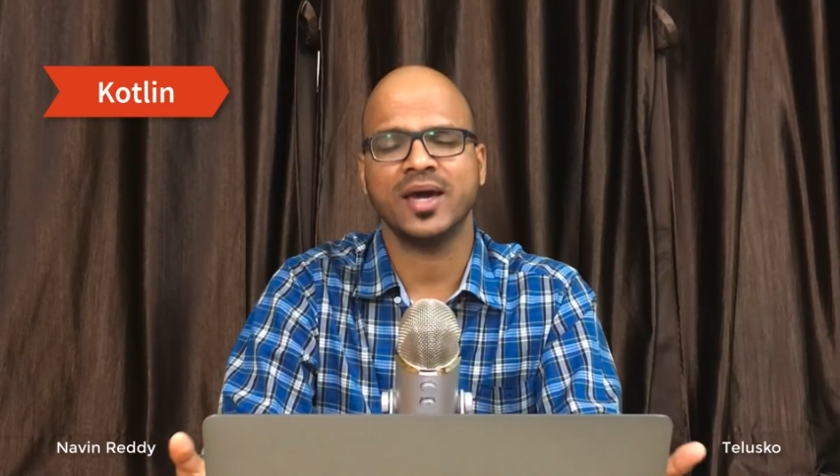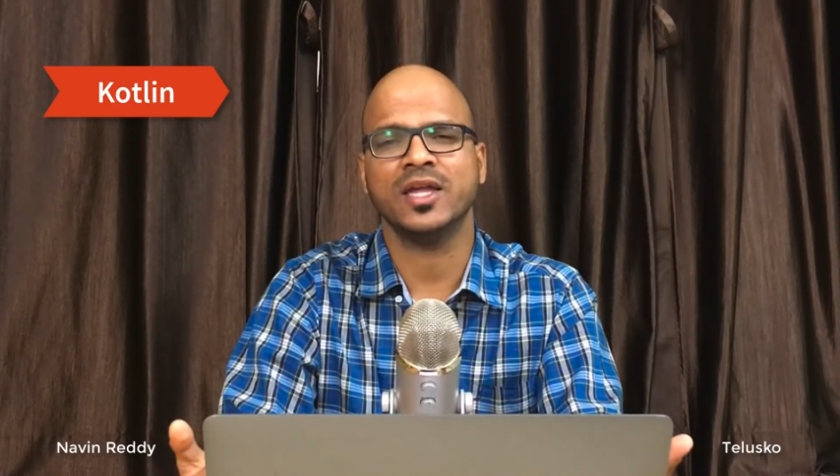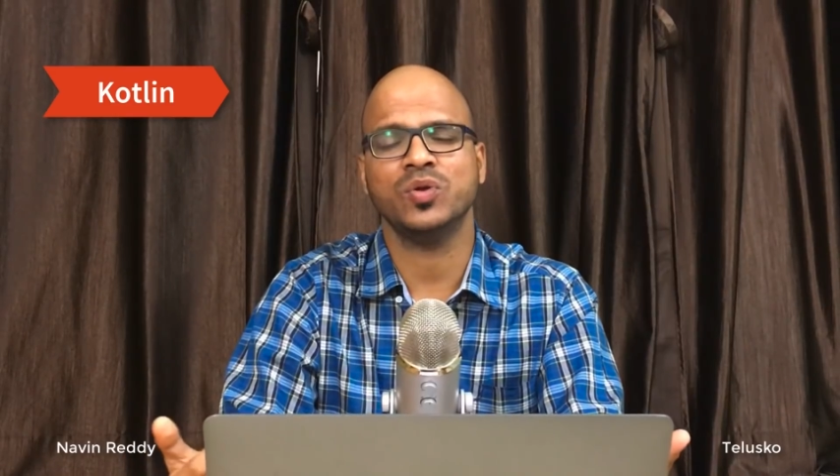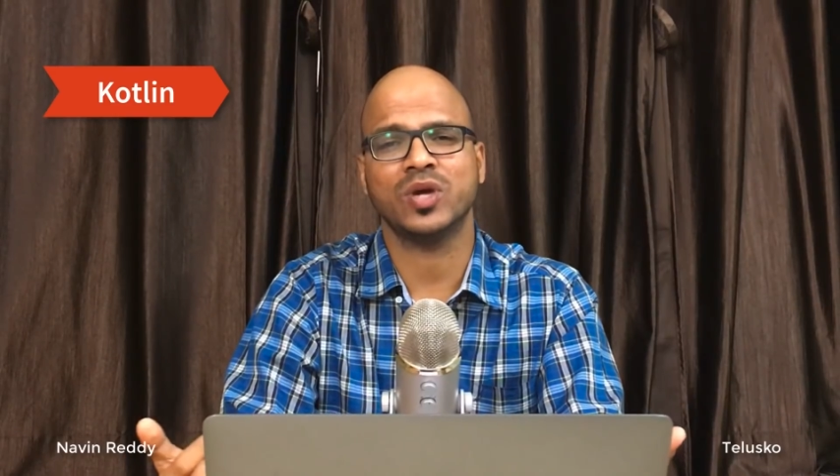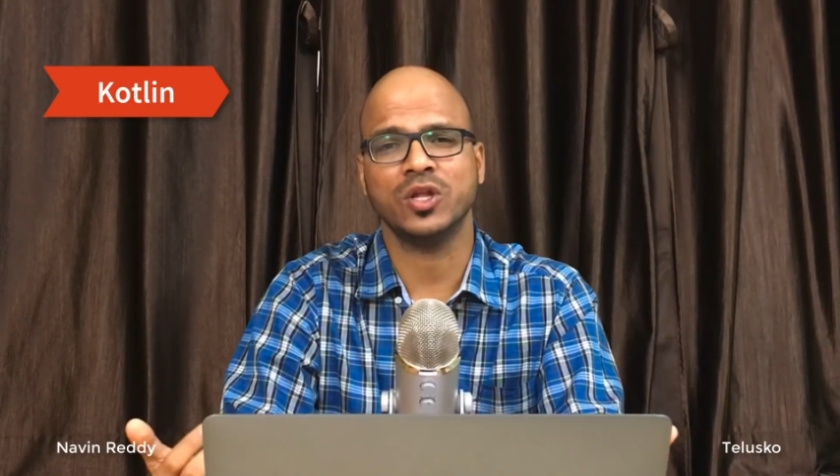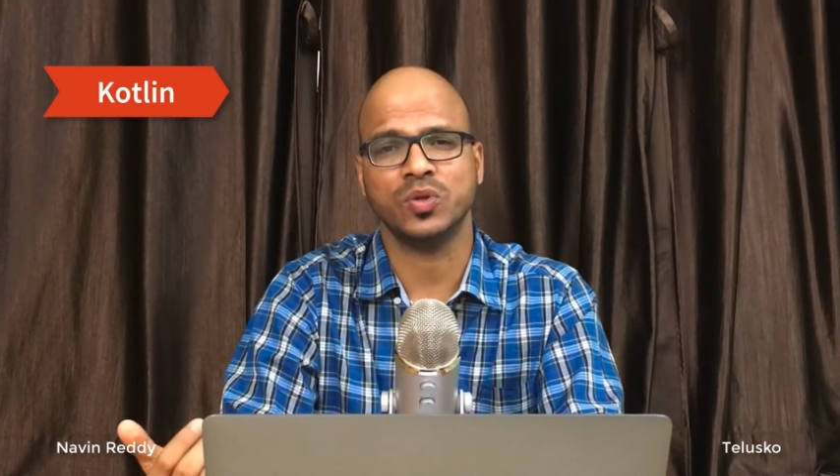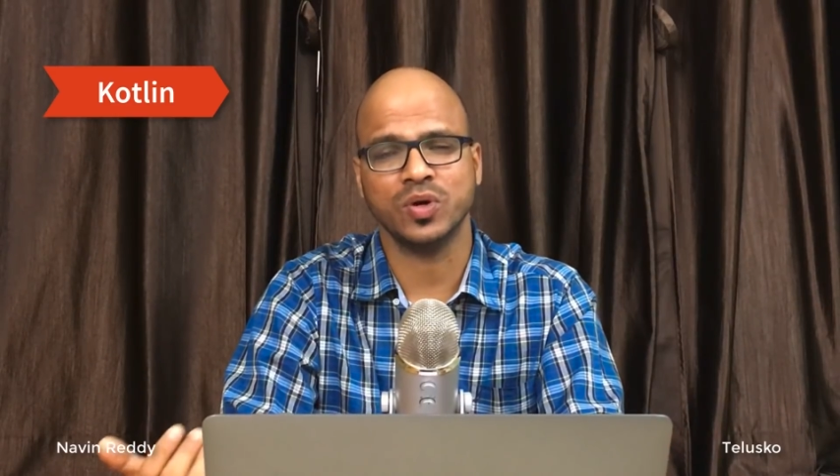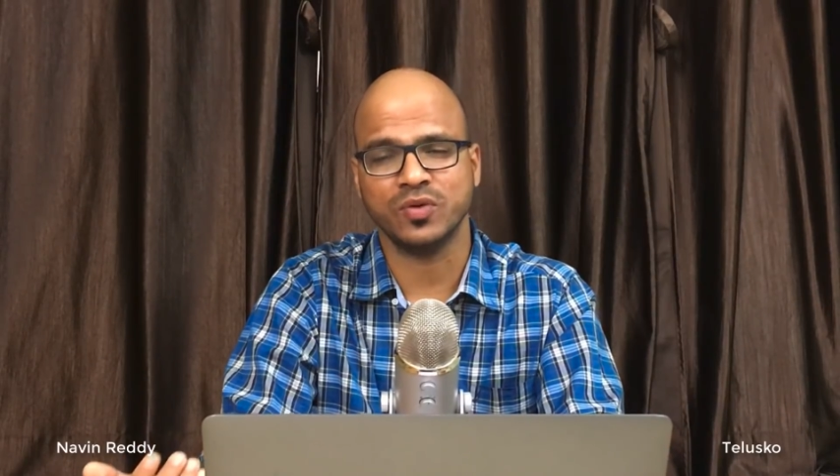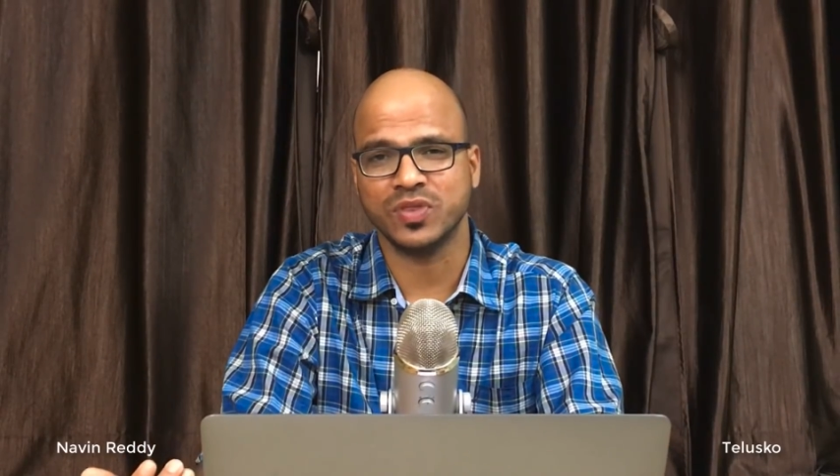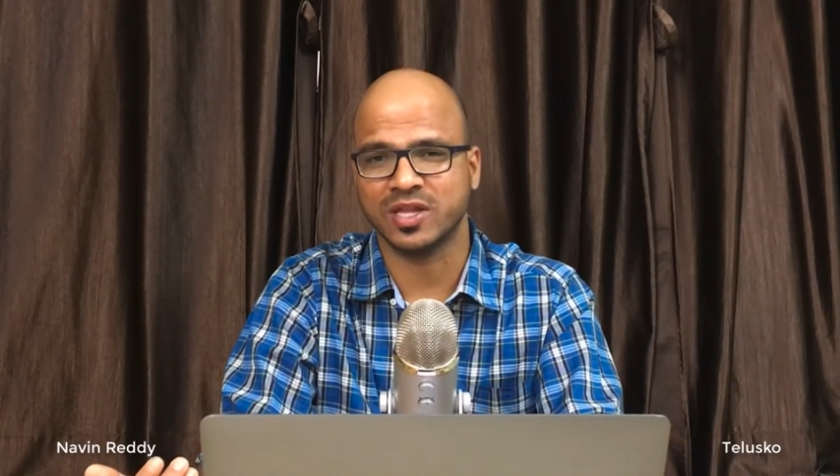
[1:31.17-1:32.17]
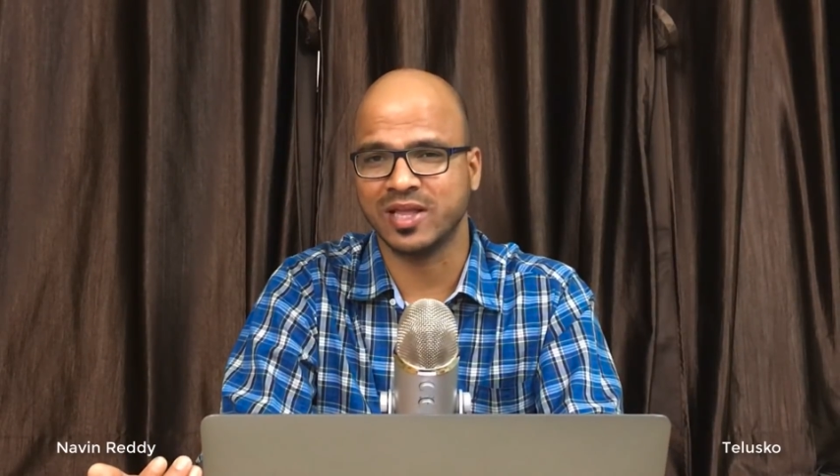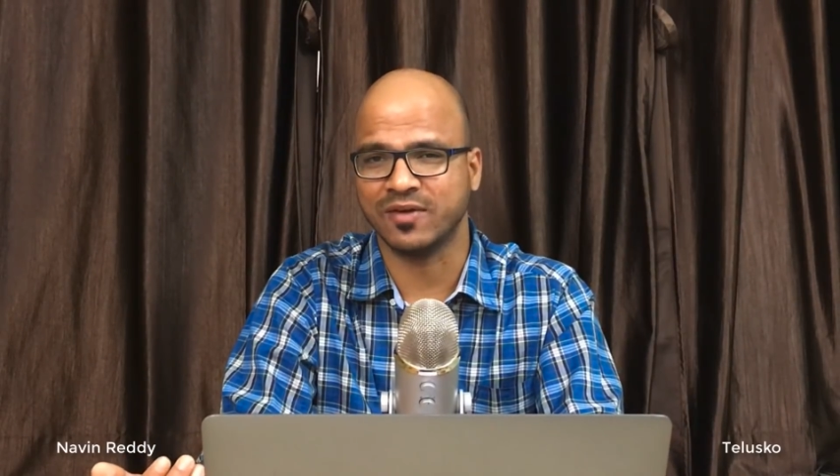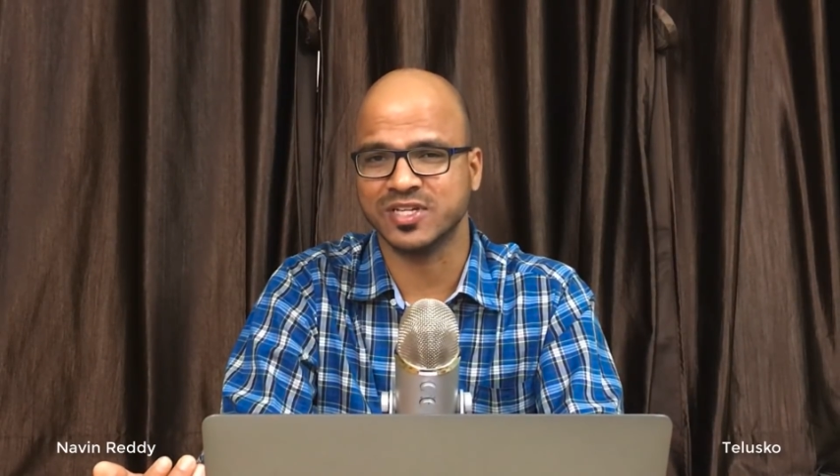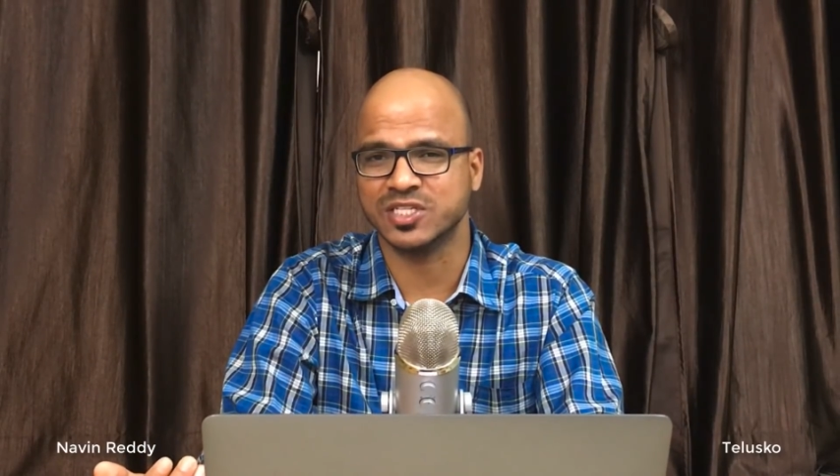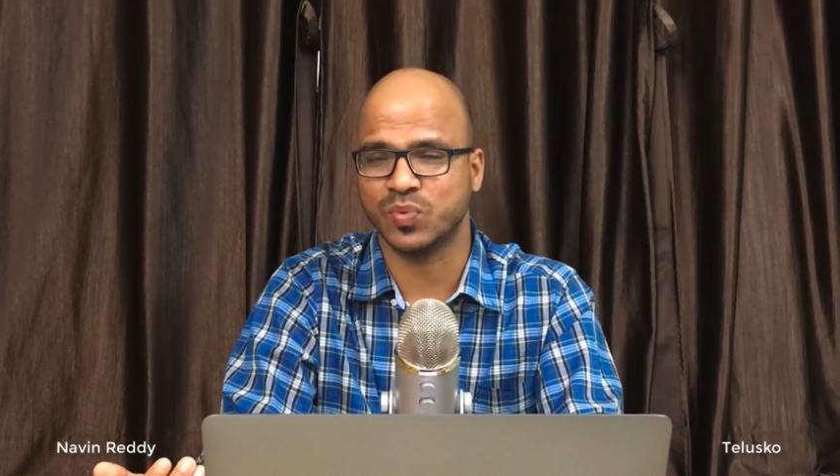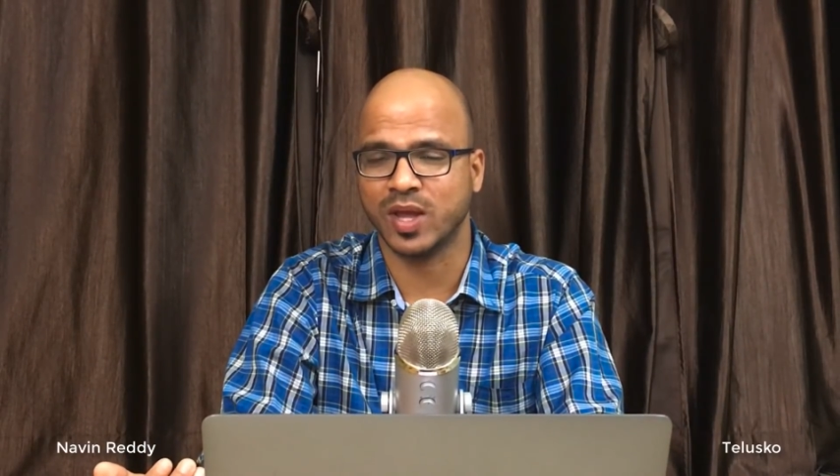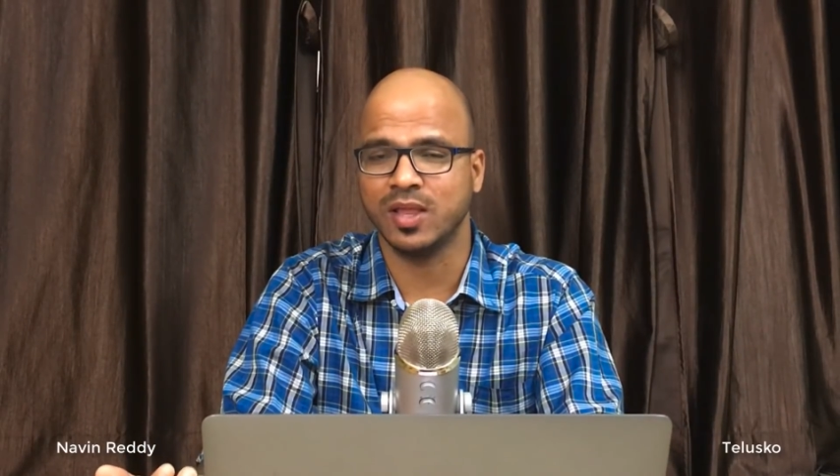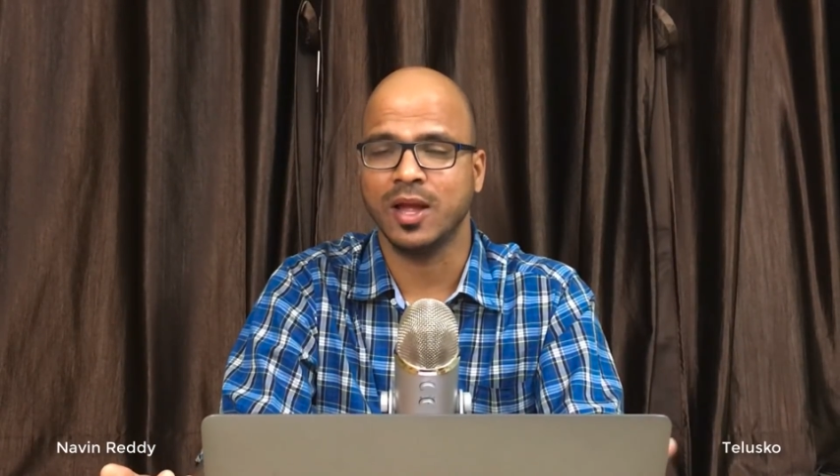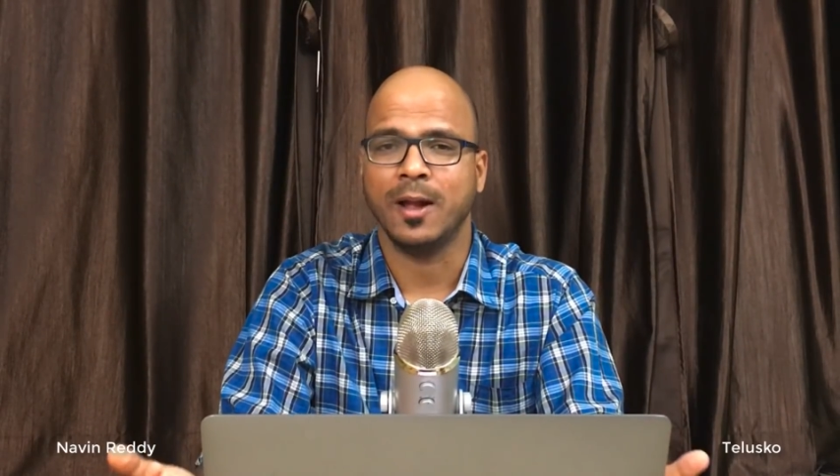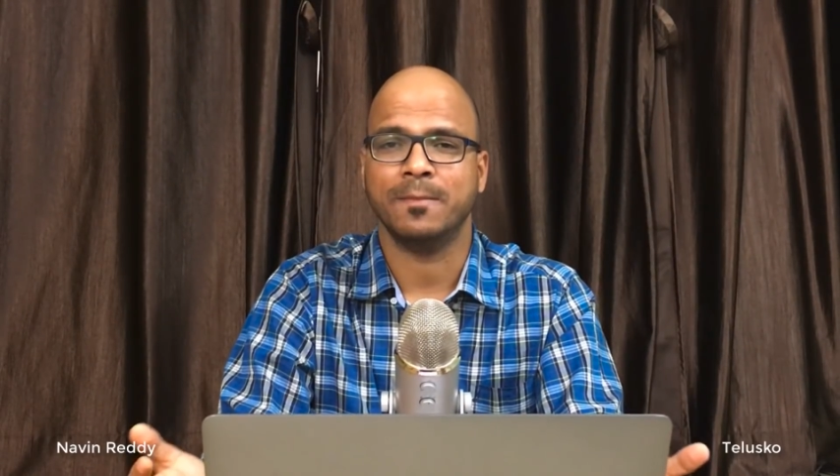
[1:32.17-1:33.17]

Again, you can do it with other languages as well,